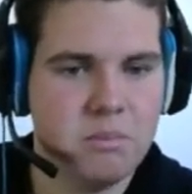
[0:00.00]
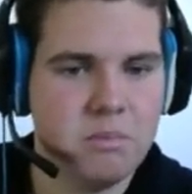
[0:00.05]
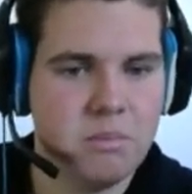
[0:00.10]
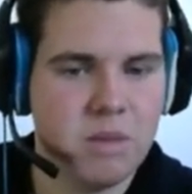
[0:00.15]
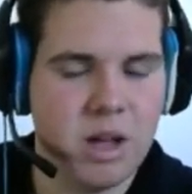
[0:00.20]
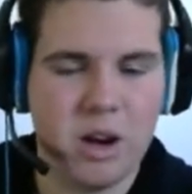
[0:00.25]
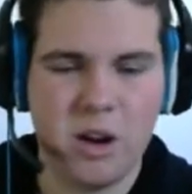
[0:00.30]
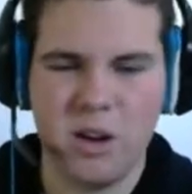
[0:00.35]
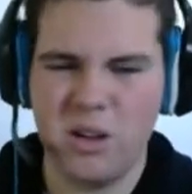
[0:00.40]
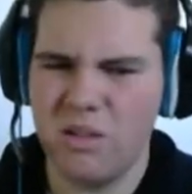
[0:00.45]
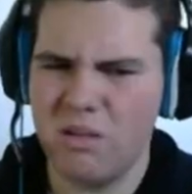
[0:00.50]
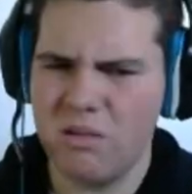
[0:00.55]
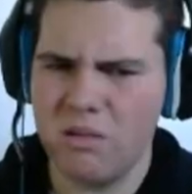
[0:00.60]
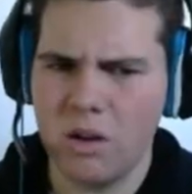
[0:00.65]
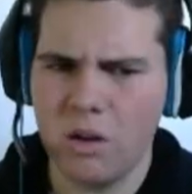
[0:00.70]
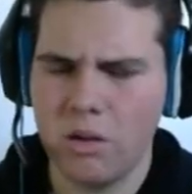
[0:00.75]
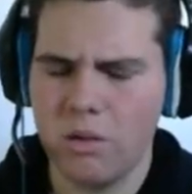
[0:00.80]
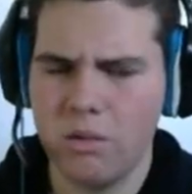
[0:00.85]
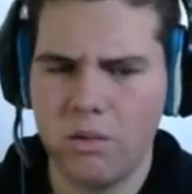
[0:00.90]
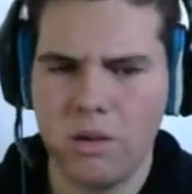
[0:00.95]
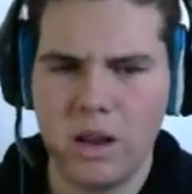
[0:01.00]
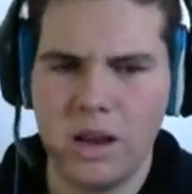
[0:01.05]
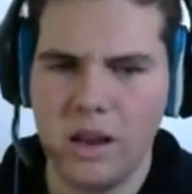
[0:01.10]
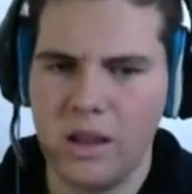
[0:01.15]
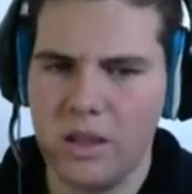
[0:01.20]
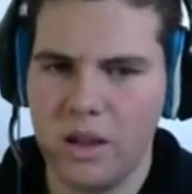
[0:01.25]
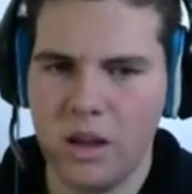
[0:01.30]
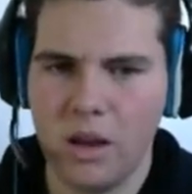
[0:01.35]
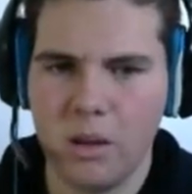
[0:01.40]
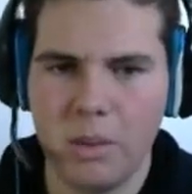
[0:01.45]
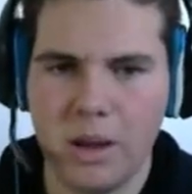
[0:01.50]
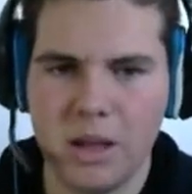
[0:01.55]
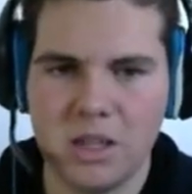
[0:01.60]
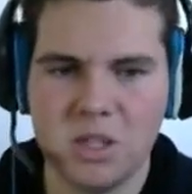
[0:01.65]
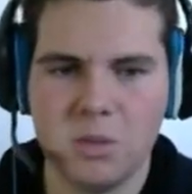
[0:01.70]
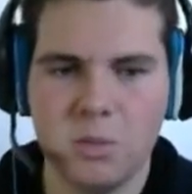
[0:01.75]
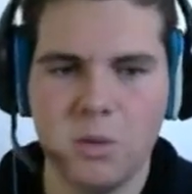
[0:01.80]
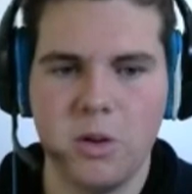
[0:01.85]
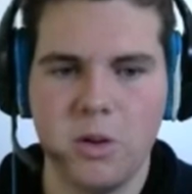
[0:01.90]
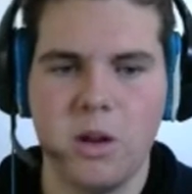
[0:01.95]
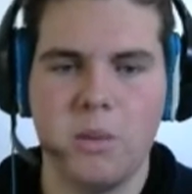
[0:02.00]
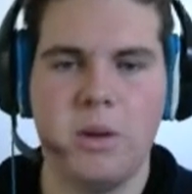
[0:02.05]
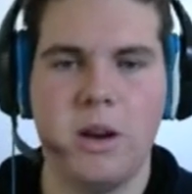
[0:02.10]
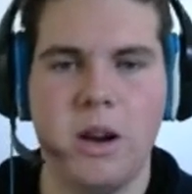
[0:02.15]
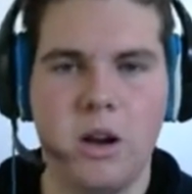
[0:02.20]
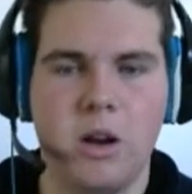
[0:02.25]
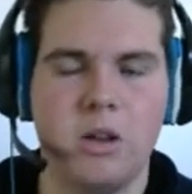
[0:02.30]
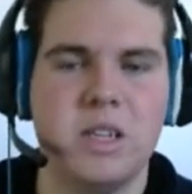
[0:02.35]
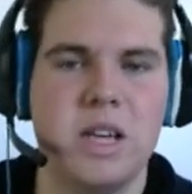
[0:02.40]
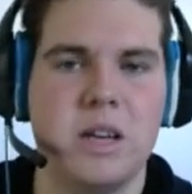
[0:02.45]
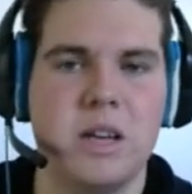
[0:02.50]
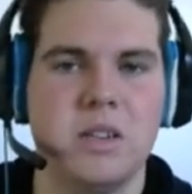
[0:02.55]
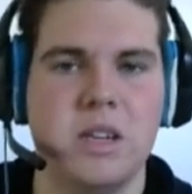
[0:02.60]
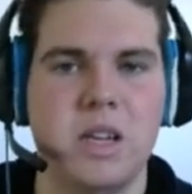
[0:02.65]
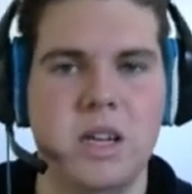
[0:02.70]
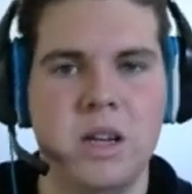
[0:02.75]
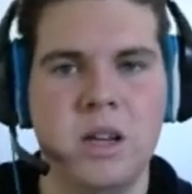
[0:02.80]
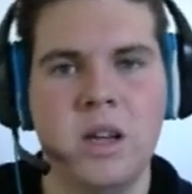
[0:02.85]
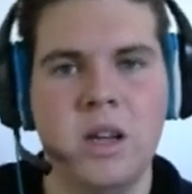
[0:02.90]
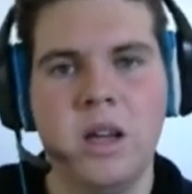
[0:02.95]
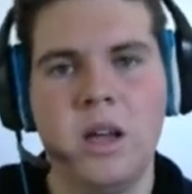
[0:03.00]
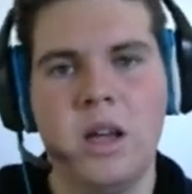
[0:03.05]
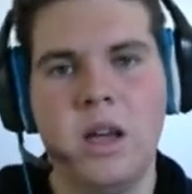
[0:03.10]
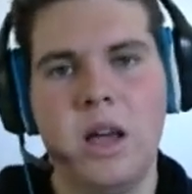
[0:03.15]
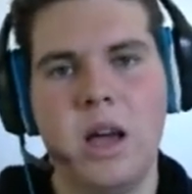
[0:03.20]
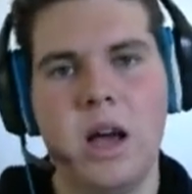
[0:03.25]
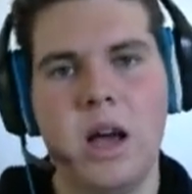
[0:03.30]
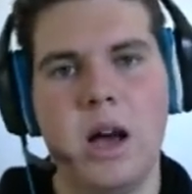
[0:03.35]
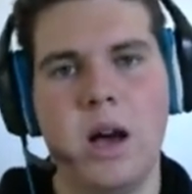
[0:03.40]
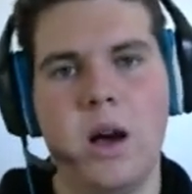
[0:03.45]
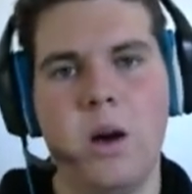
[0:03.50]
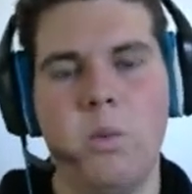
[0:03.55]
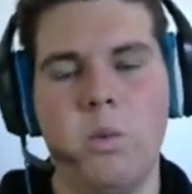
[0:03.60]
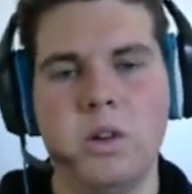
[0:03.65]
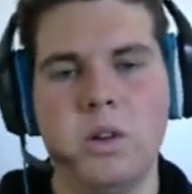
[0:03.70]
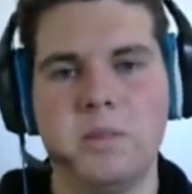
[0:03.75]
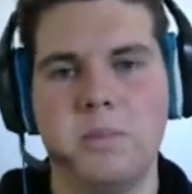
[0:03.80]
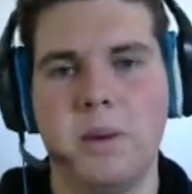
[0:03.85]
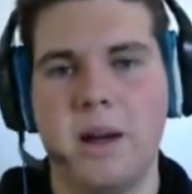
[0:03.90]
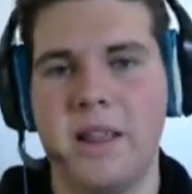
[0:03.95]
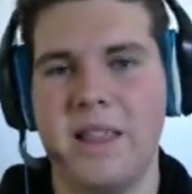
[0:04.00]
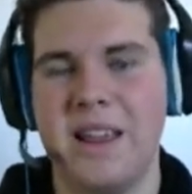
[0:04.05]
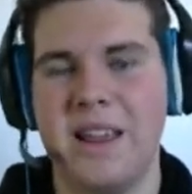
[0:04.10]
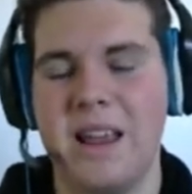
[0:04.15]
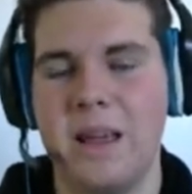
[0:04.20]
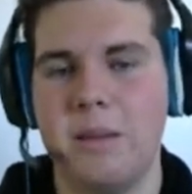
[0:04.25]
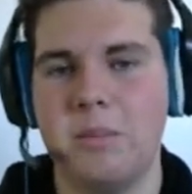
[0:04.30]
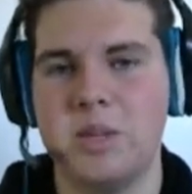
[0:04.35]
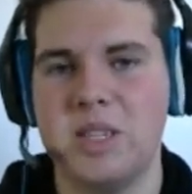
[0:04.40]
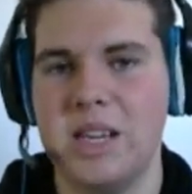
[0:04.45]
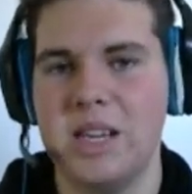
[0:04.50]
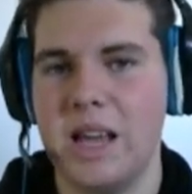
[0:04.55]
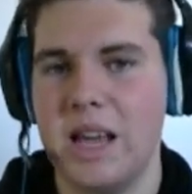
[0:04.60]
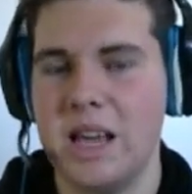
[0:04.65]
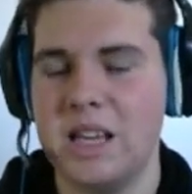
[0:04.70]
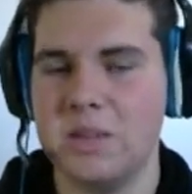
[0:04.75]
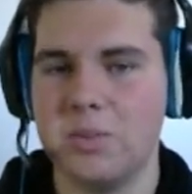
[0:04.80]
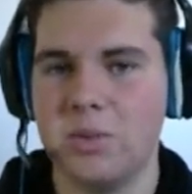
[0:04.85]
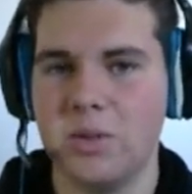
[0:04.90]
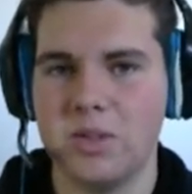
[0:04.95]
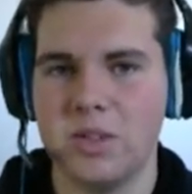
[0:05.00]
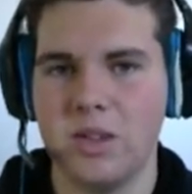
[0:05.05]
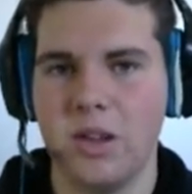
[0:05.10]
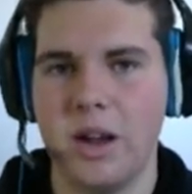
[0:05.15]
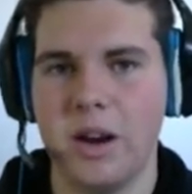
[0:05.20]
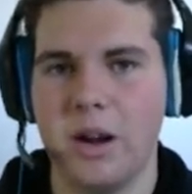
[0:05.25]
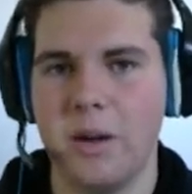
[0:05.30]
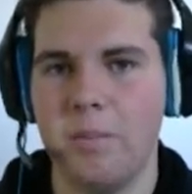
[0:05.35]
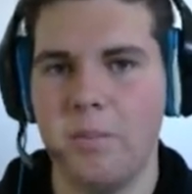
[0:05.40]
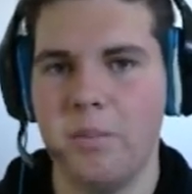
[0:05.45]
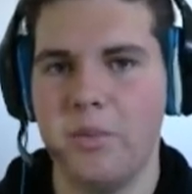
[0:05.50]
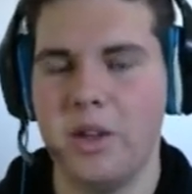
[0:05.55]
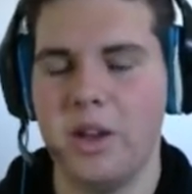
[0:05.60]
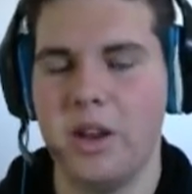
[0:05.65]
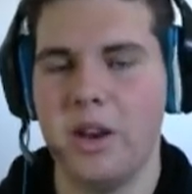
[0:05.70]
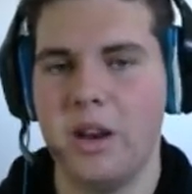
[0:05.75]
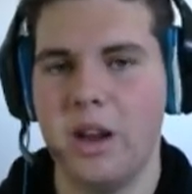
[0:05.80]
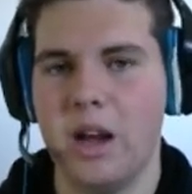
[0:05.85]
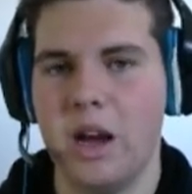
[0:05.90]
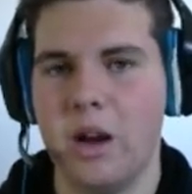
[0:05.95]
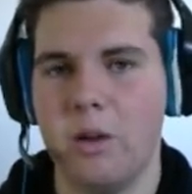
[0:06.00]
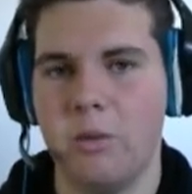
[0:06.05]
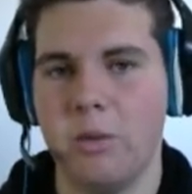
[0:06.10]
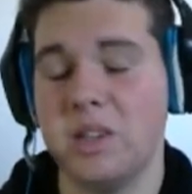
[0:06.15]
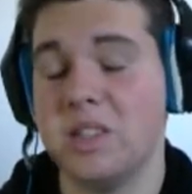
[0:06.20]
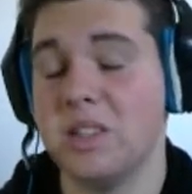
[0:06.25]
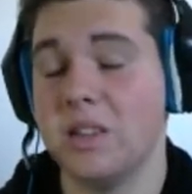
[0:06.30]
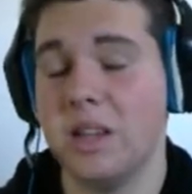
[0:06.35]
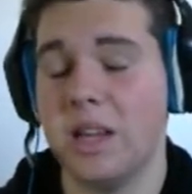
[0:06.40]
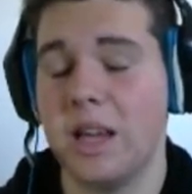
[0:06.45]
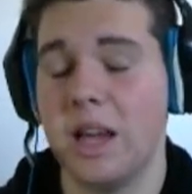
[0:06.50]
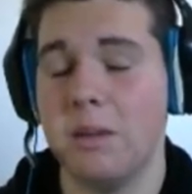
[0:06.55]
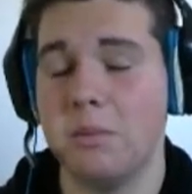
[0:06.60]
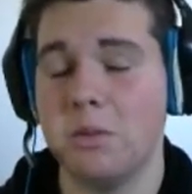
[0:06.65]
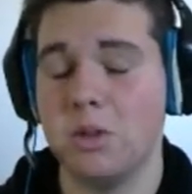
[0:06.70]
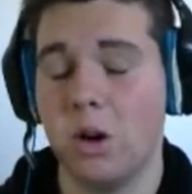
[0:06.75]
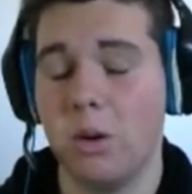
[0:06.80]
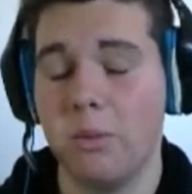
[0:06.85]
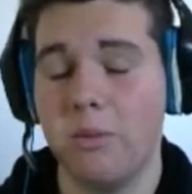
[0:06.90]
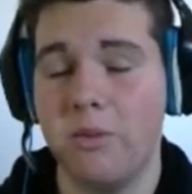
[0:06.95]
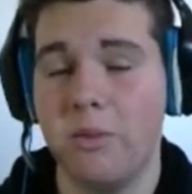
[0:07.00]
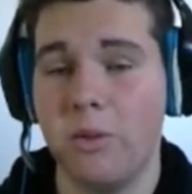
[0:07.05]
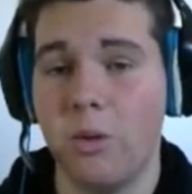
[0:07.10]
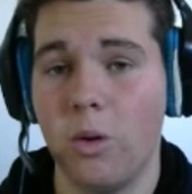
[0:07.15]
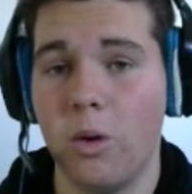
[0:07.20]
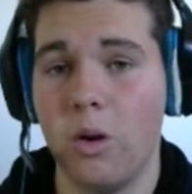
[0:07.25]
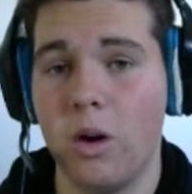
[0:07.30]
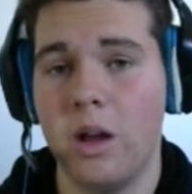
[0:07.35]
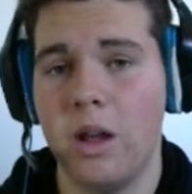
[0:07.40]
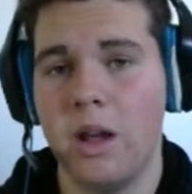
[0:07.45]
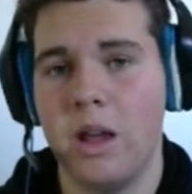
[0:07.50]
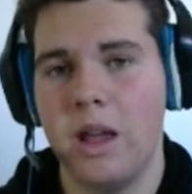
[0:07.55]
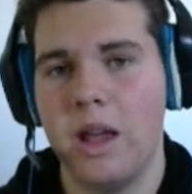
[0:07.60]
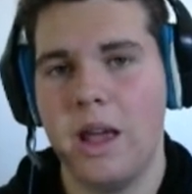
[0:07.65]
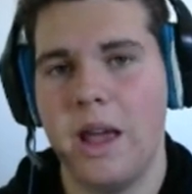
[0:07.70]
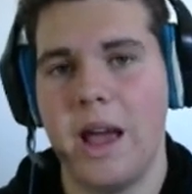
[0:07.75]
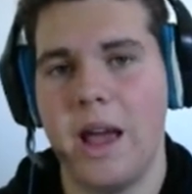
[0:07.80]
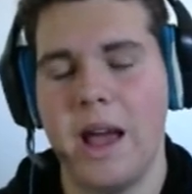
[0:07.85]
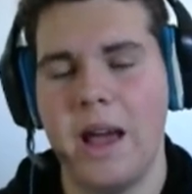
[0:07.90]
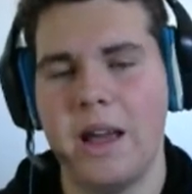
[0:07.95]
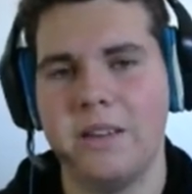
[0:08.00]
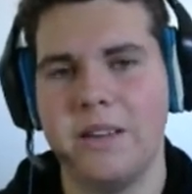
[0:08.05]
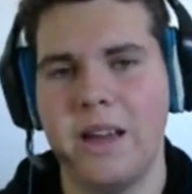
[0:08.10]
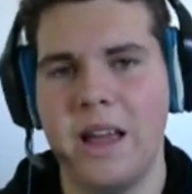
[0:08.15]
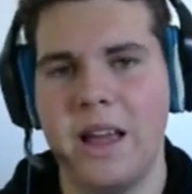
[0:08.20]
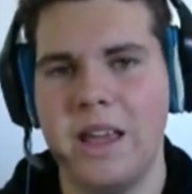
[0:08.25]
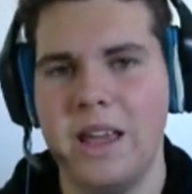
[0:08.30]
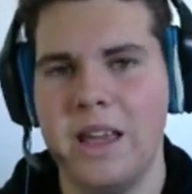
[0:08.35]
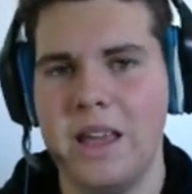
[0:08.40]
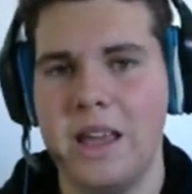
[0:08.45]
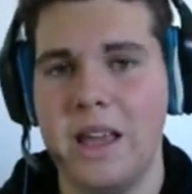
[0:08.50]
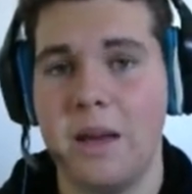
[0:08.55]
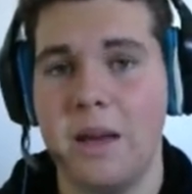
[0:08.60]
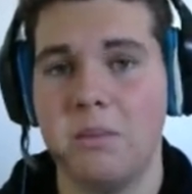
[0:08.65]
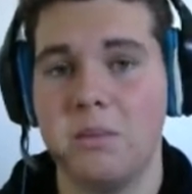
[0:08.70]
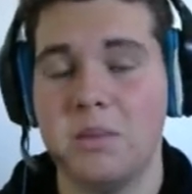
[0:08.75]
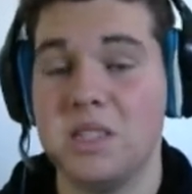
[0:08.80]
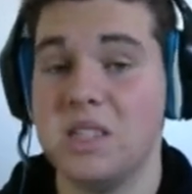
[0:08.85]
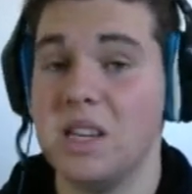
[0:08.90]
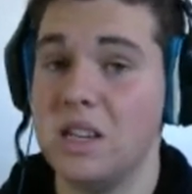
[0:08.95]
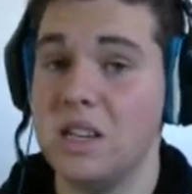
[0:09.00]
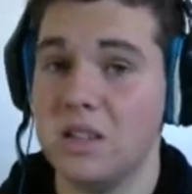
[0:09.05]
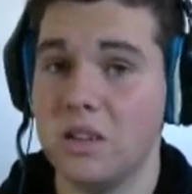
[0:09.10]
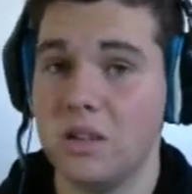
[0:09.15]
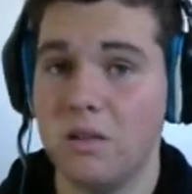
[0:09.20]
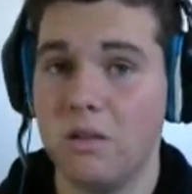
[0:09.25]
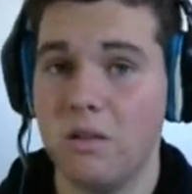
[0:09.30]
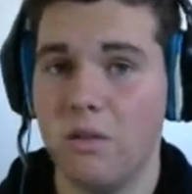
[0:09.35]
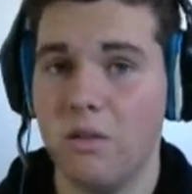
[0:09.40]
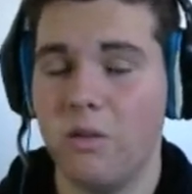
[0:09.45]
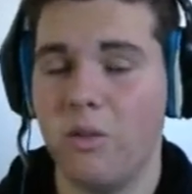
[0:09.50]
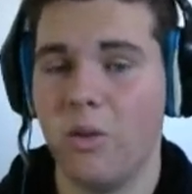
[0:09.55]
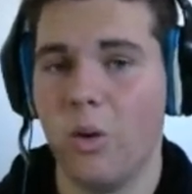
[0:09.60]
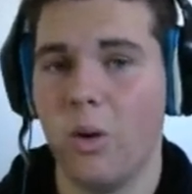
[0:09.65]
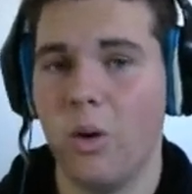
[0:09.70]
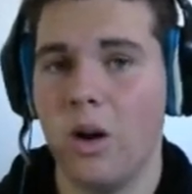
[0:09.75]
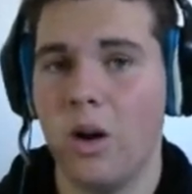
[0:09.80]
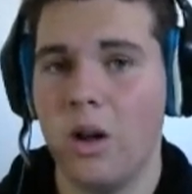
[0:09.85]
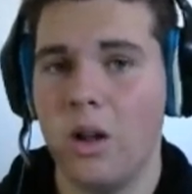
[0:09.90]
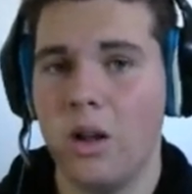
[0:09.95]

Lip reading: I don't know anything about Spooker, but I know Towski was part of that MC Esports lineup that recently came top 4 at AEM Season 4.